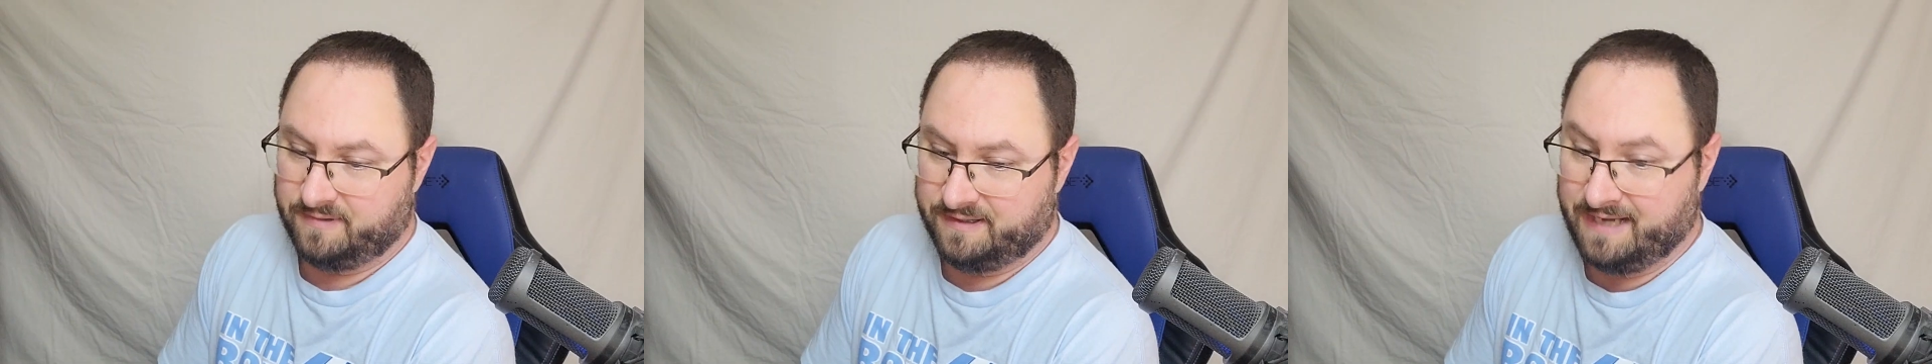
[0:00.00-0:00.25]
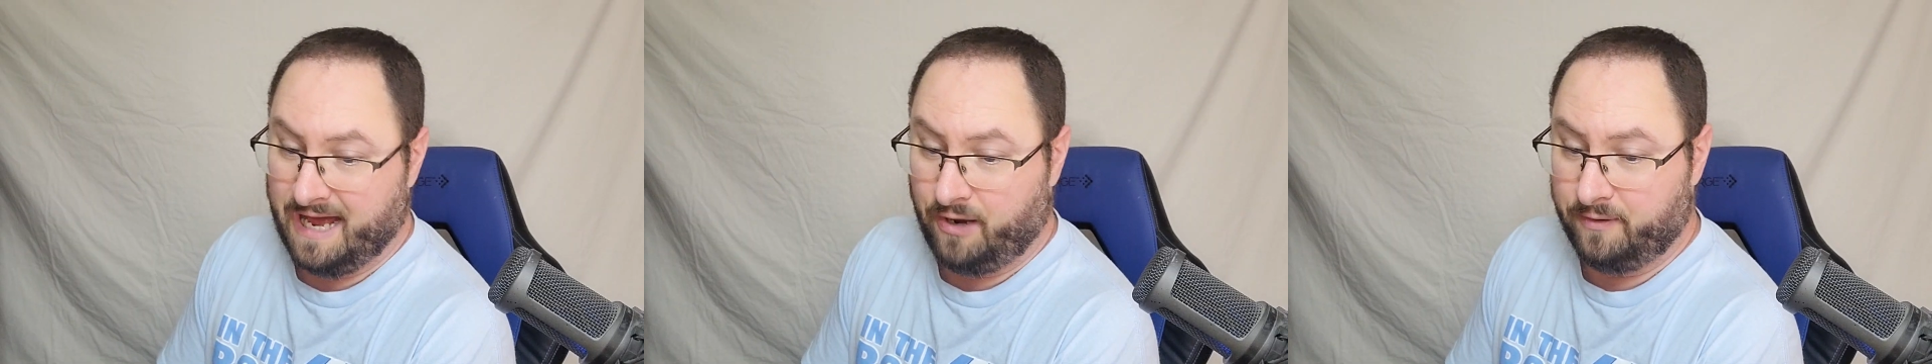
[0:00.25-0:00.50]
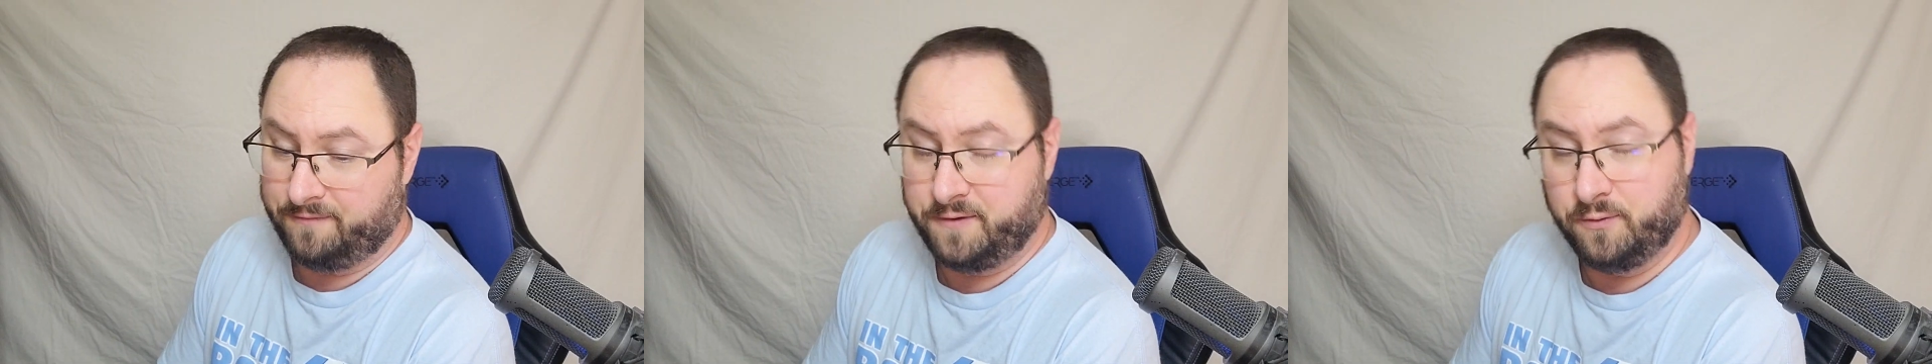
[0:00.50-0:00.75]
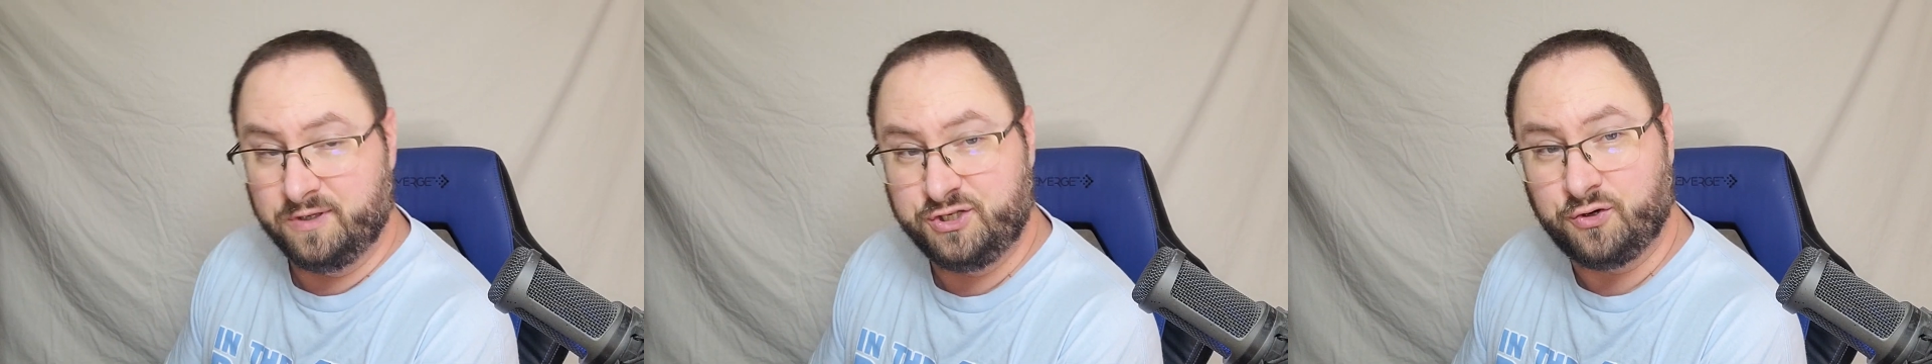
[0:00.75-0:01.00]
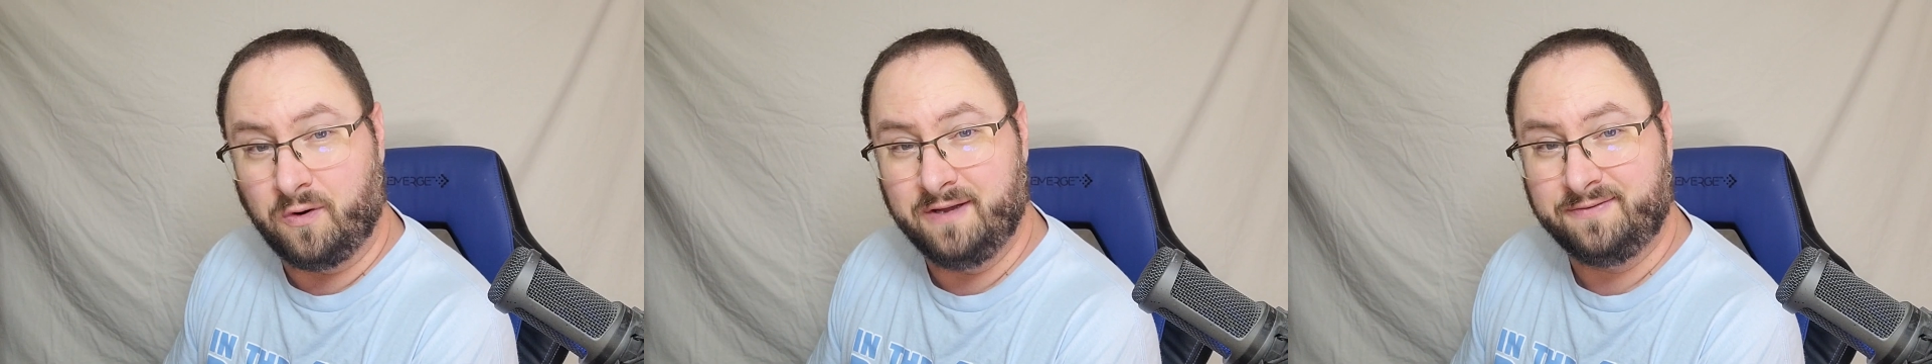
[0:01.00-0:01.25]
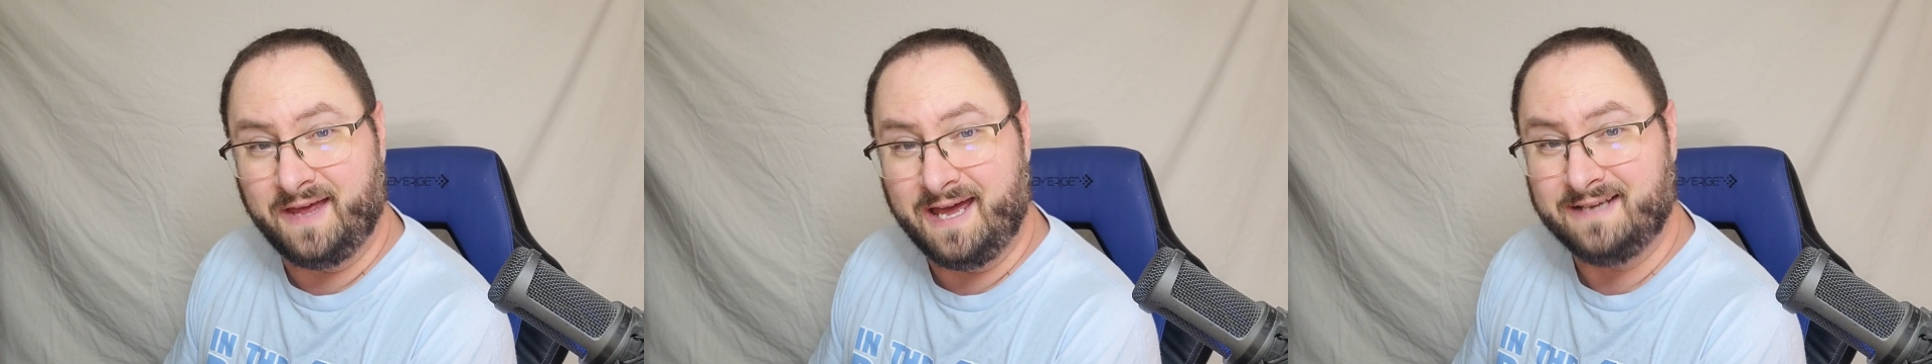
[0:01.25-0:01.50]
Now, if you
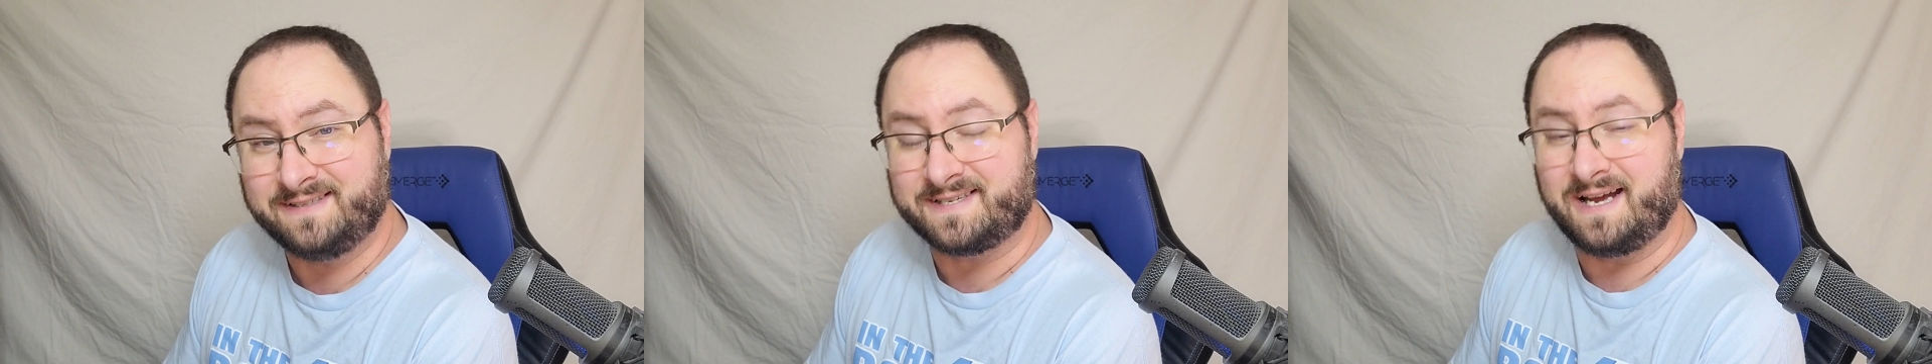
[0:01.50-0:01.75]
enjoyed that,